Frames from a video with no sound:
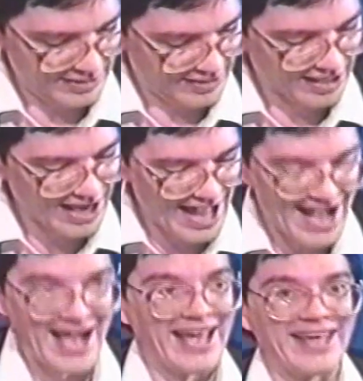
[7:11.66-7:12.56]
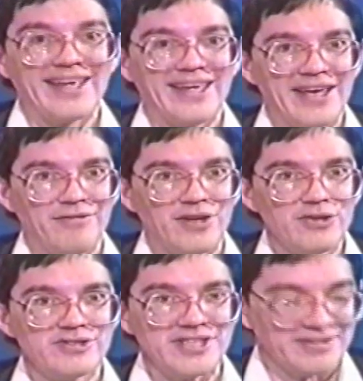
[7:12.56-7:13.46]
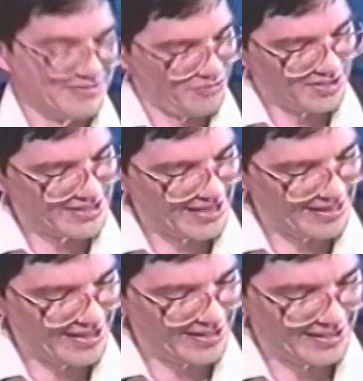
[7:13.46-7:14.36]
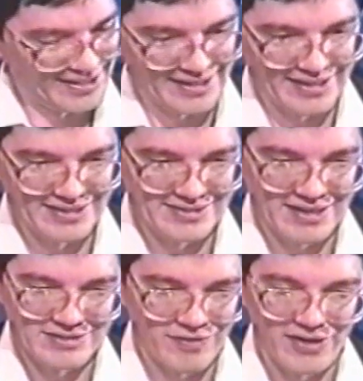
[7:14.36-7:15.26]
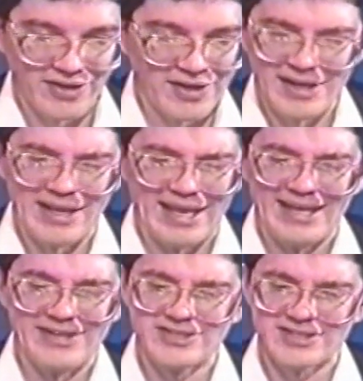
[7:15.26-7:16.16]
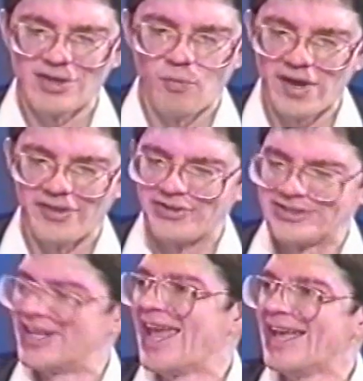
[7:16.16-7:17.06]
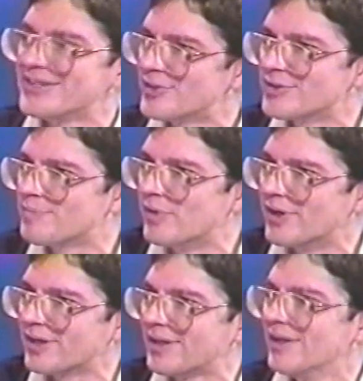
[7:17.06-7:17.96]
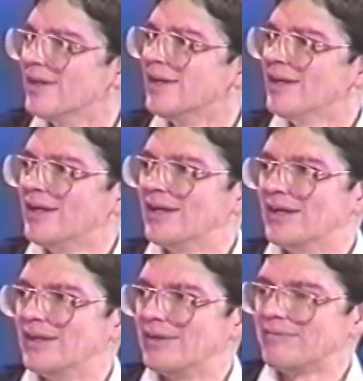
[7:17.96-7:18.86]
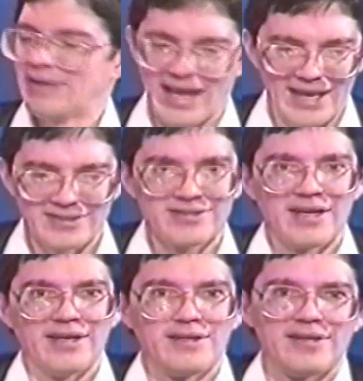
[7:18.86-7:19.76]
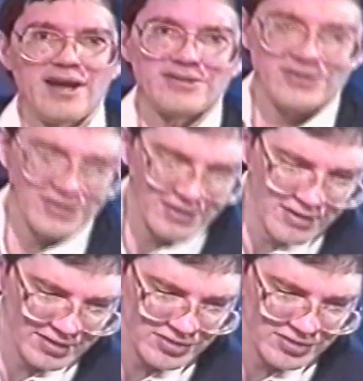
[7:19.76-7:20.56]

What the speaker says: The Lie, Evolution, which I think is very good. And there's just a wealth. There's the Answers book. As Dr.